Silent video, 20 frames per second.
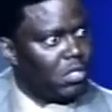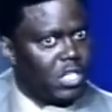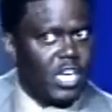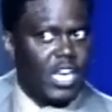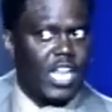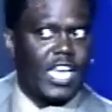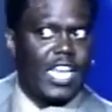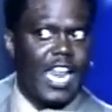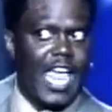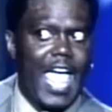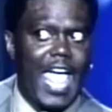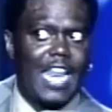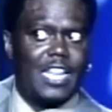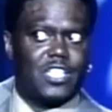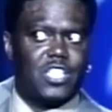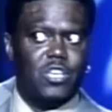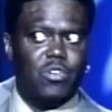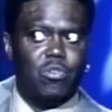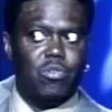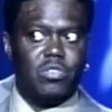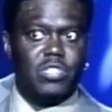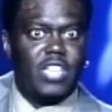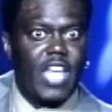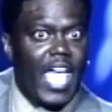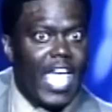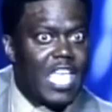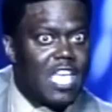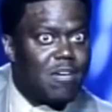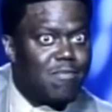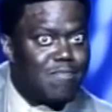Then they get an attitude.
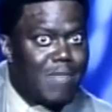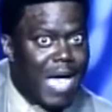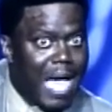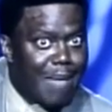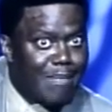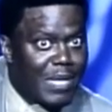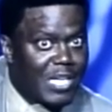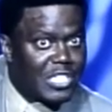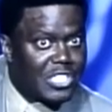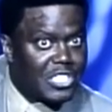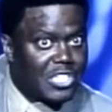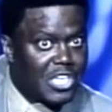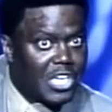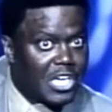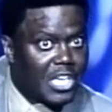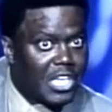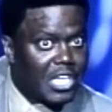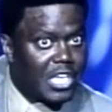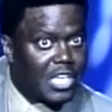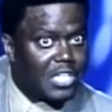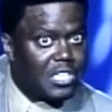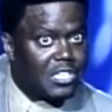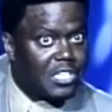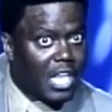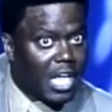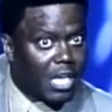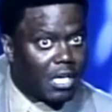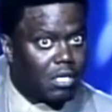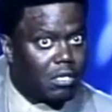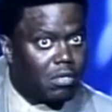Tell your mama suck your
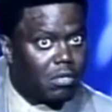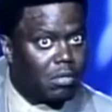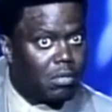dick.